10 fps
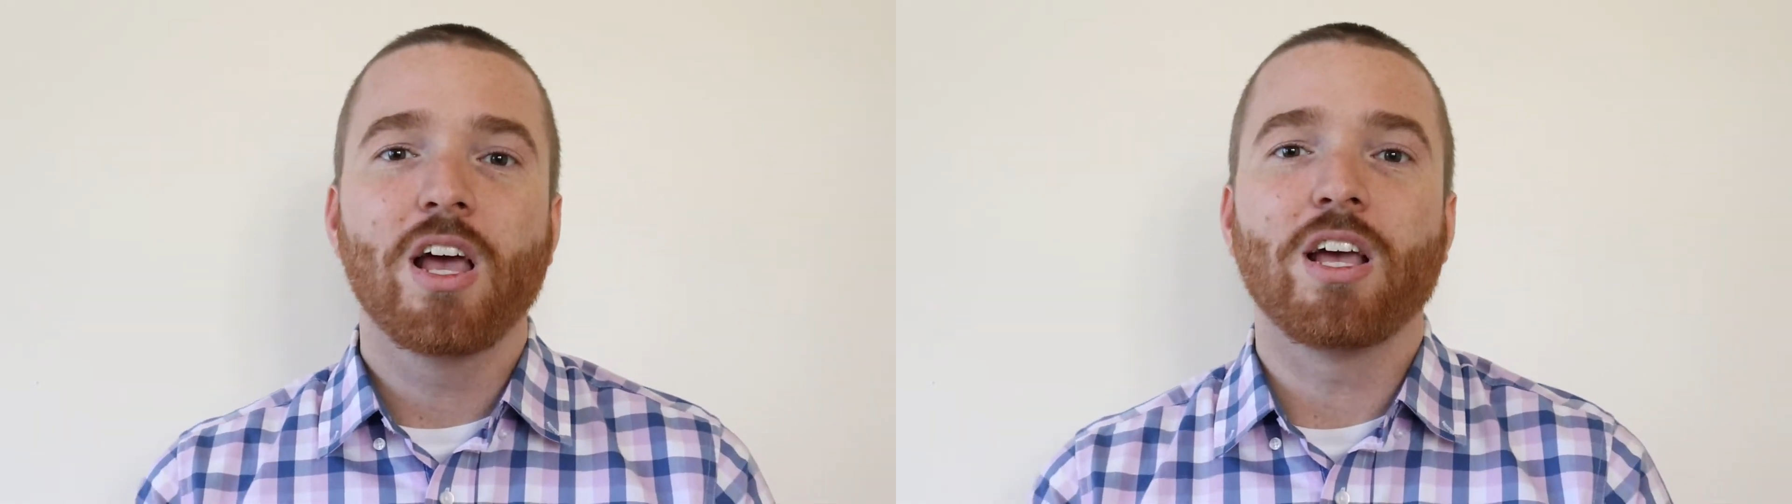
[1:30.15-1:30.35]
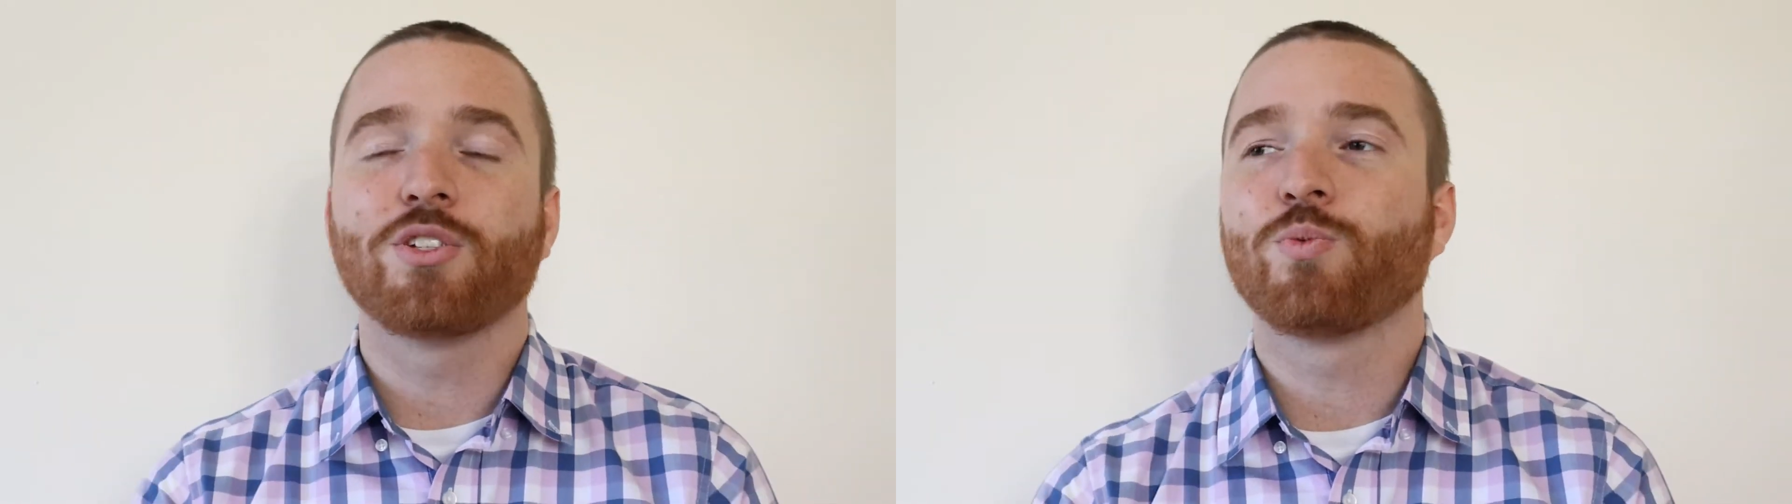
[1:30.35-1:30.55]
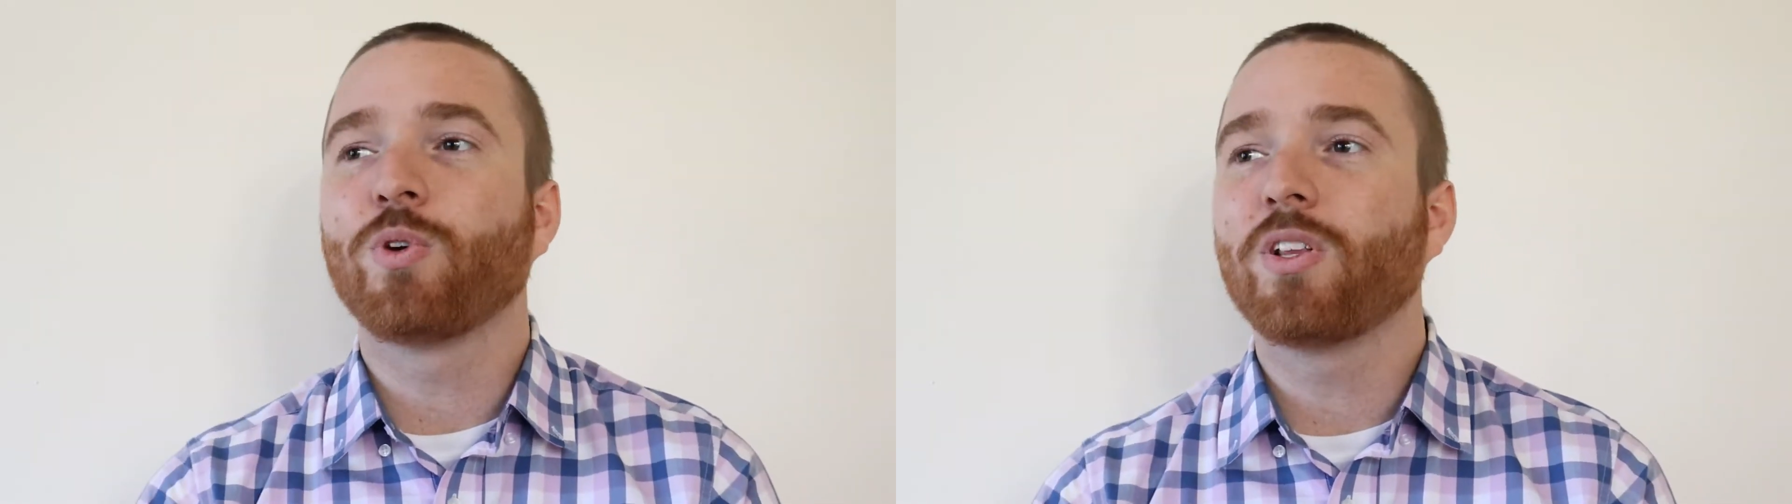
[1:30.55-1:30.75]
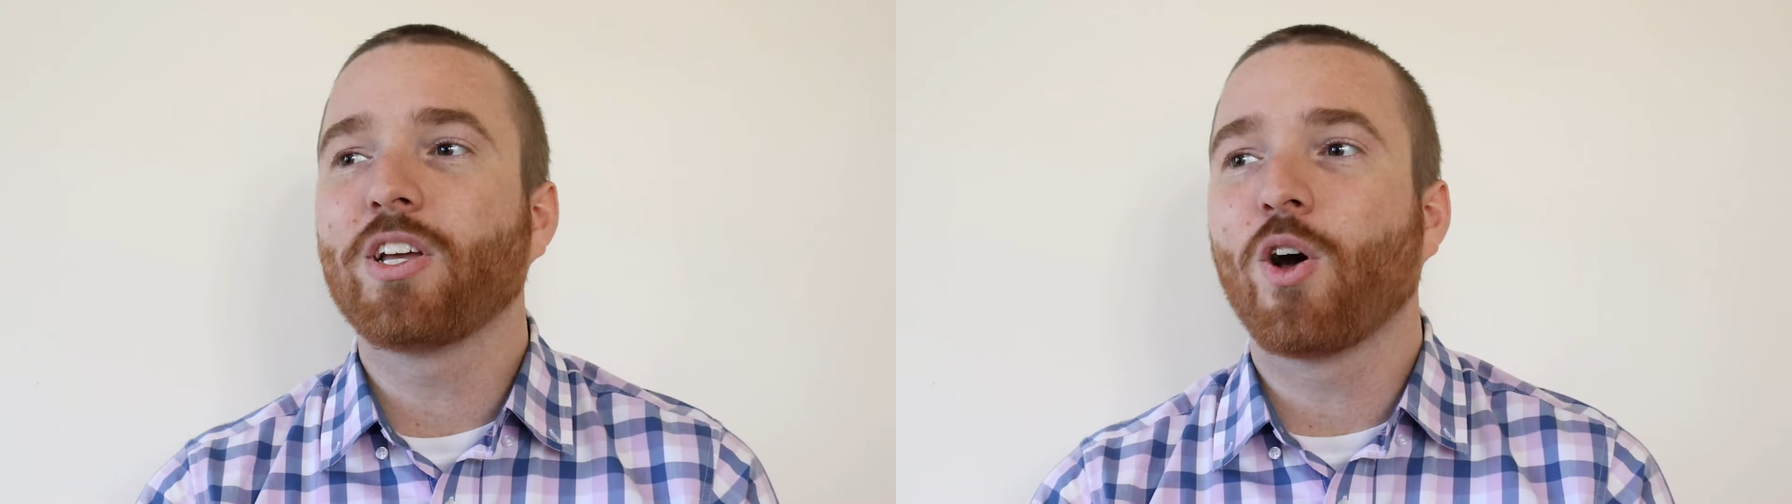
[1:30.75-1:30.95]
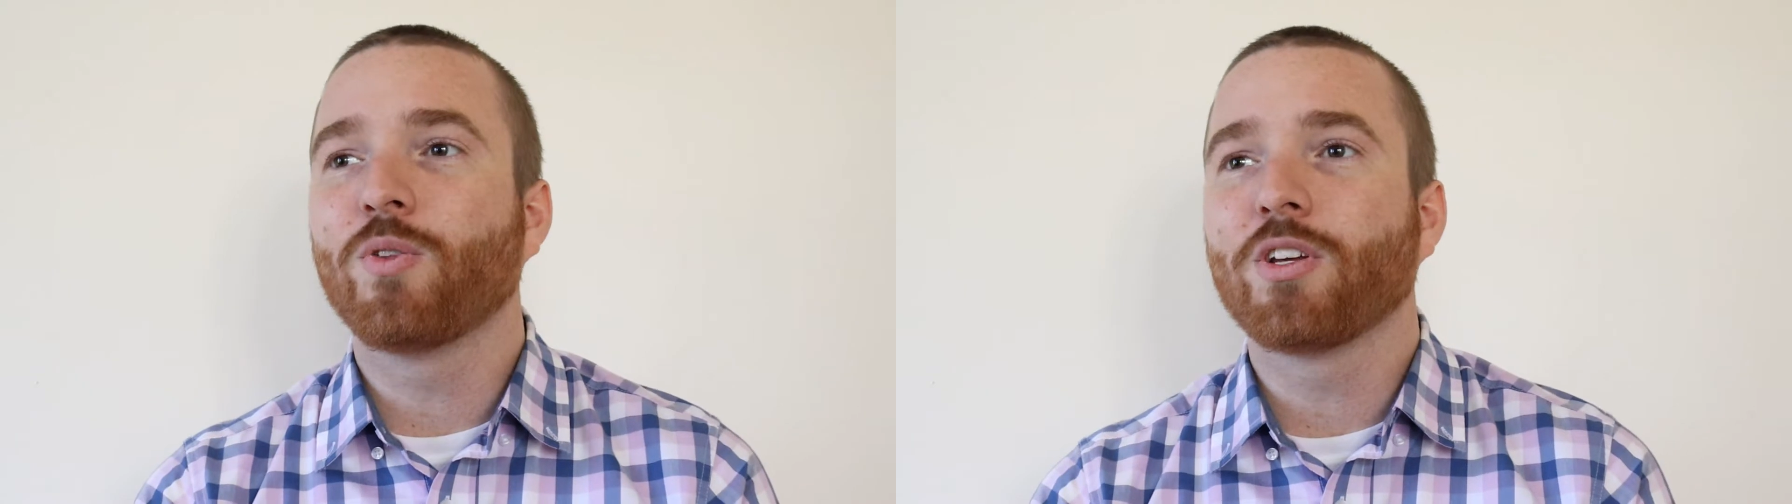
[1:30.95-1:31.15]
is
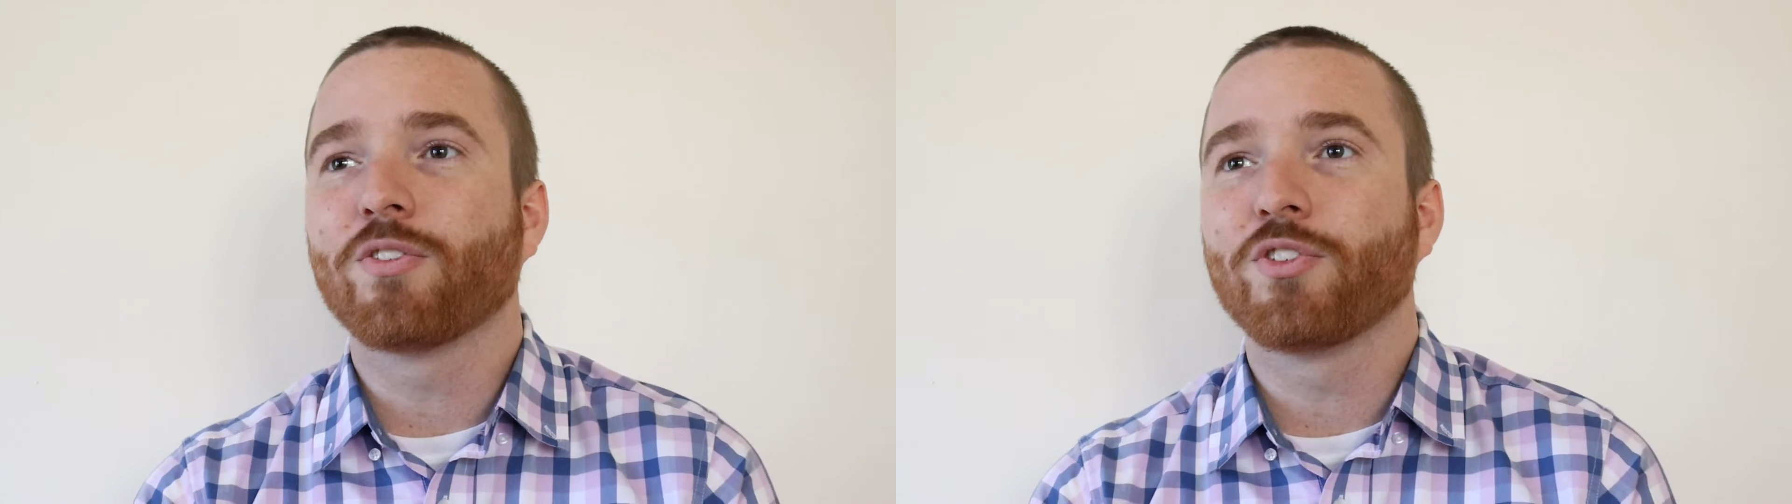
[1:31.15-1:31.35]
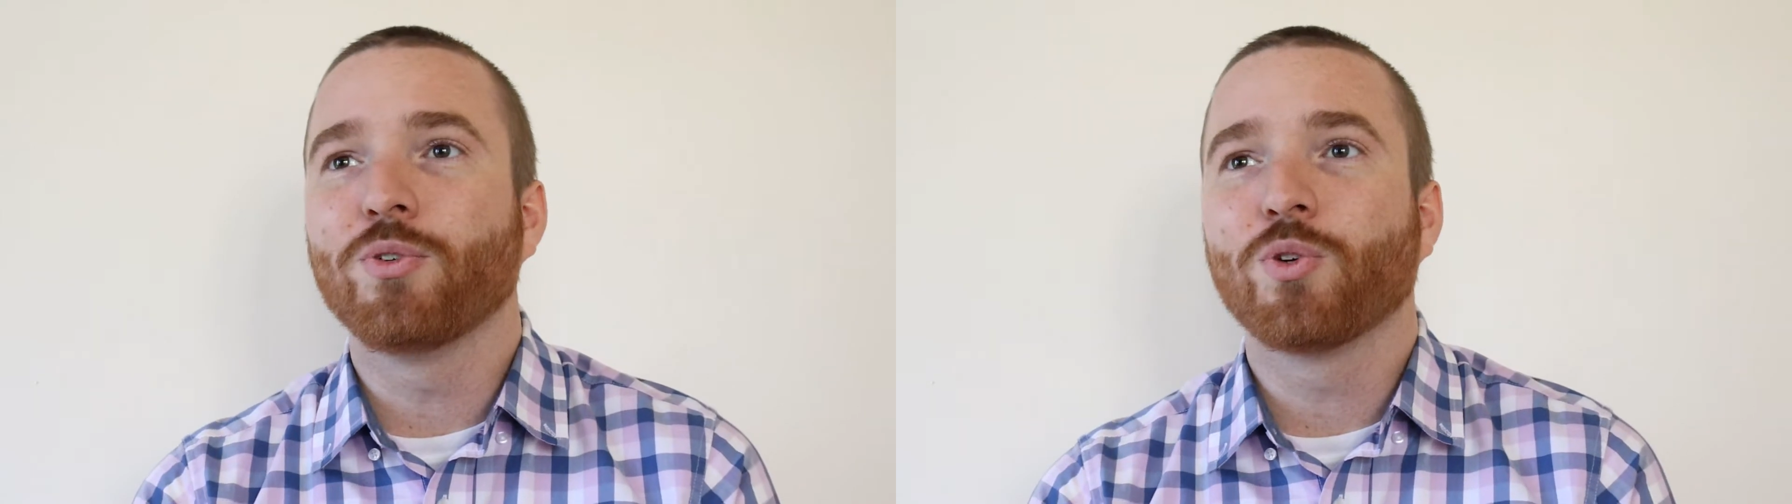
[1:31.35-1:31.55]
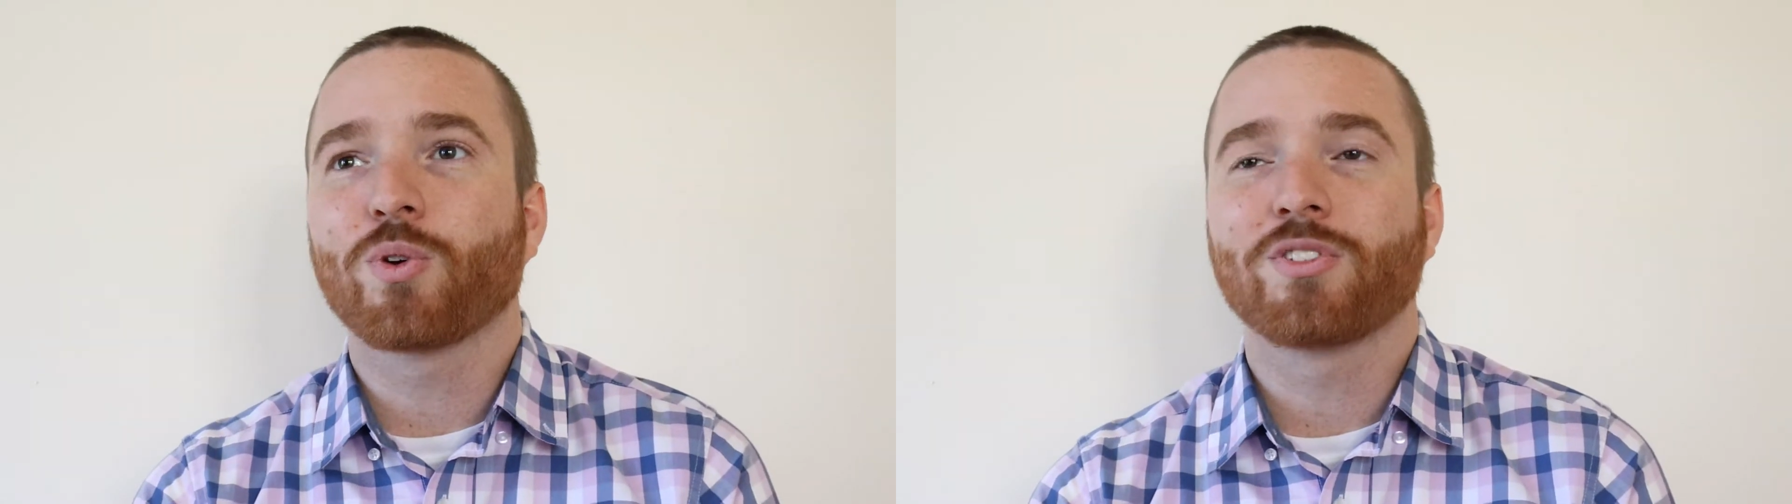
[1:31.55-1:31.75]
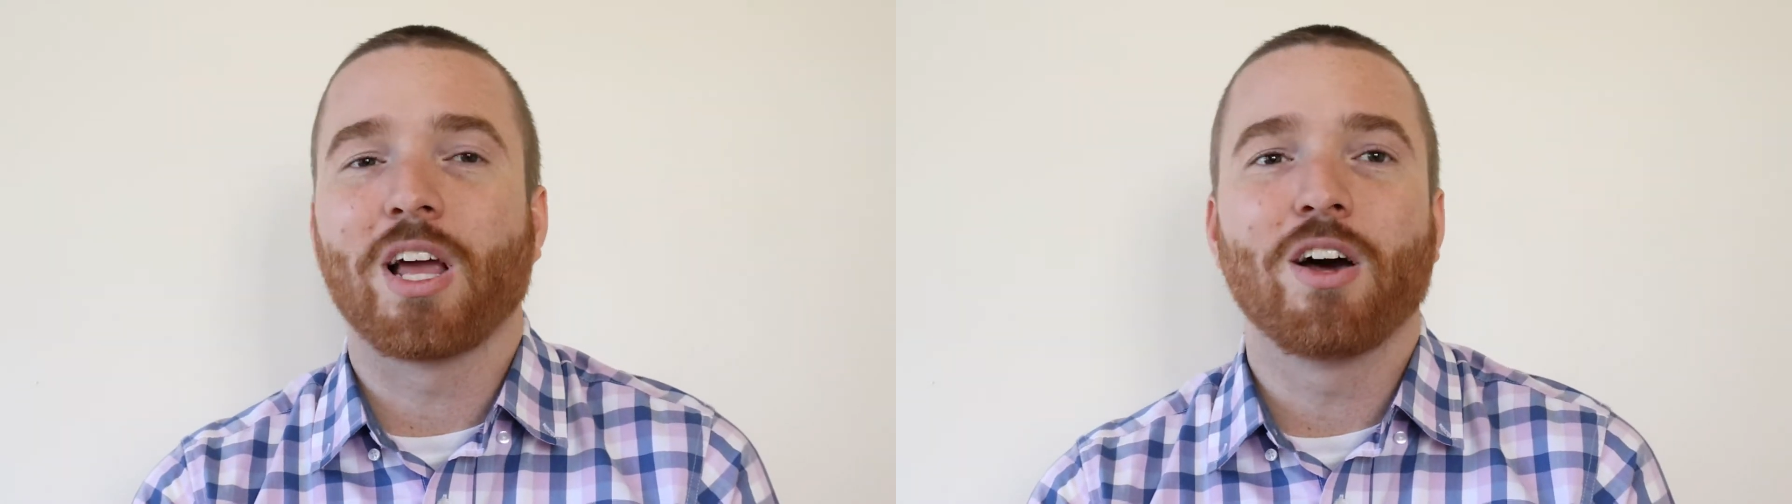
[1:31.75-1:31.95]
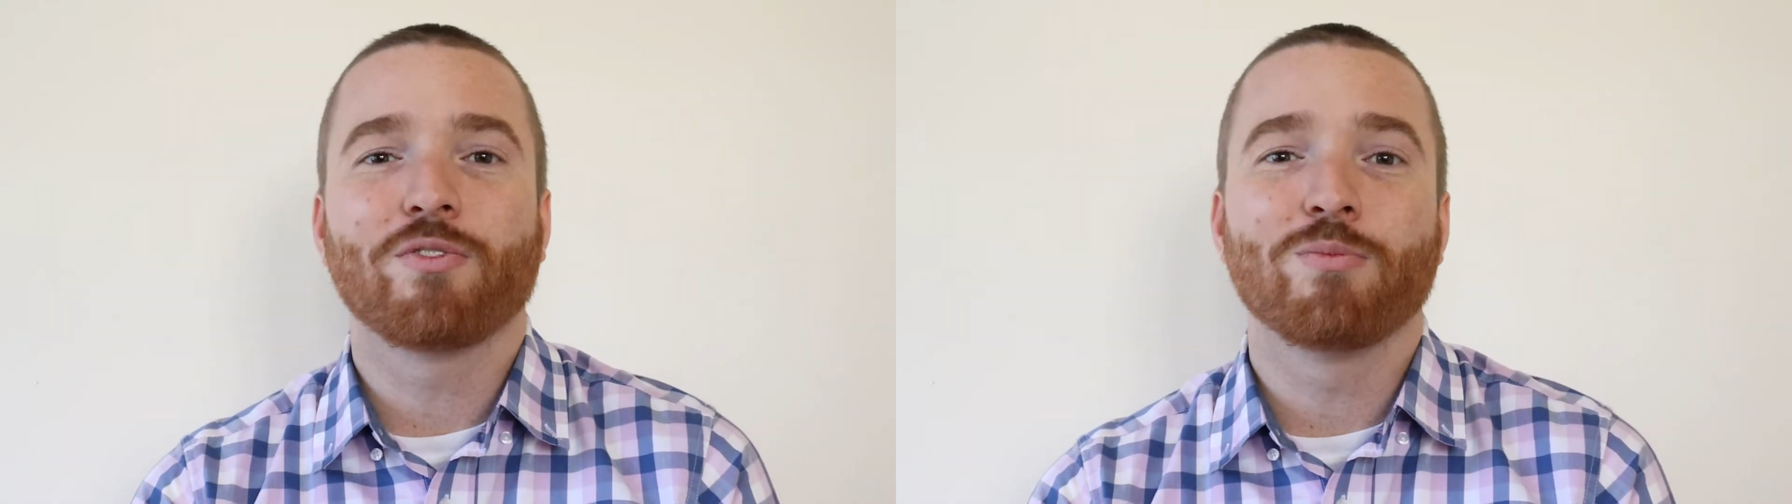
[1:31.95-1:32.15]
really only a few doors
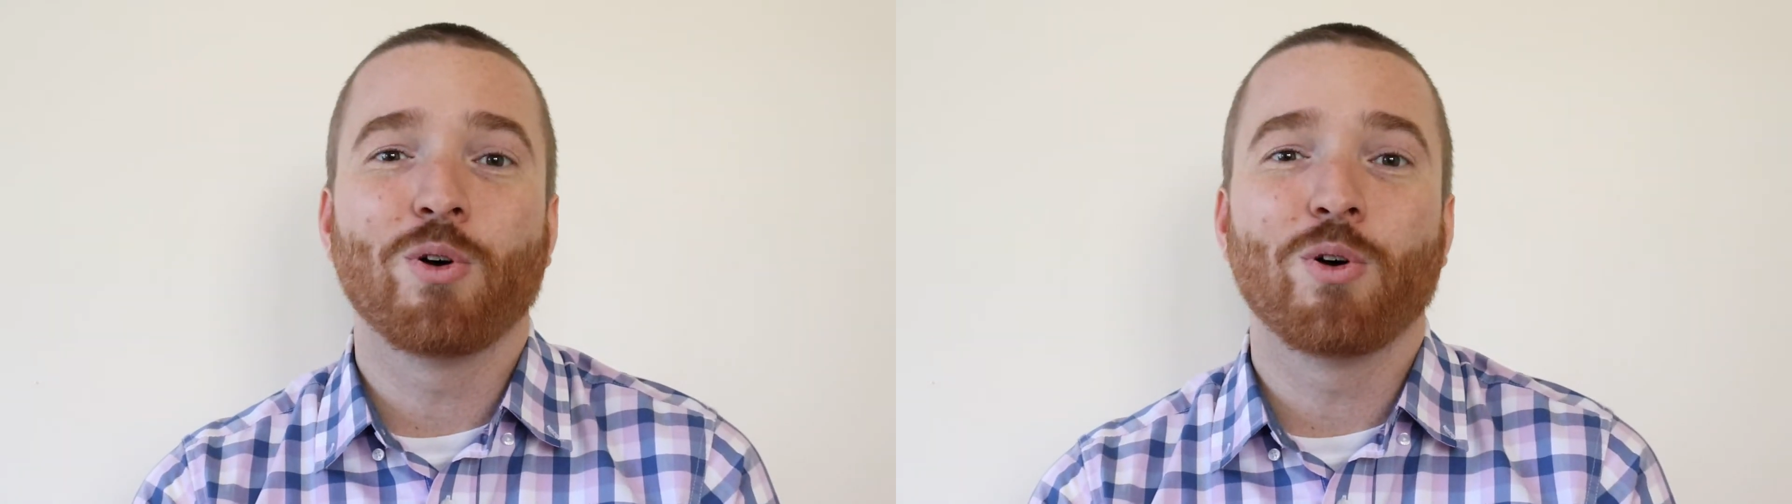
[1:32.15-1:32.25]
down for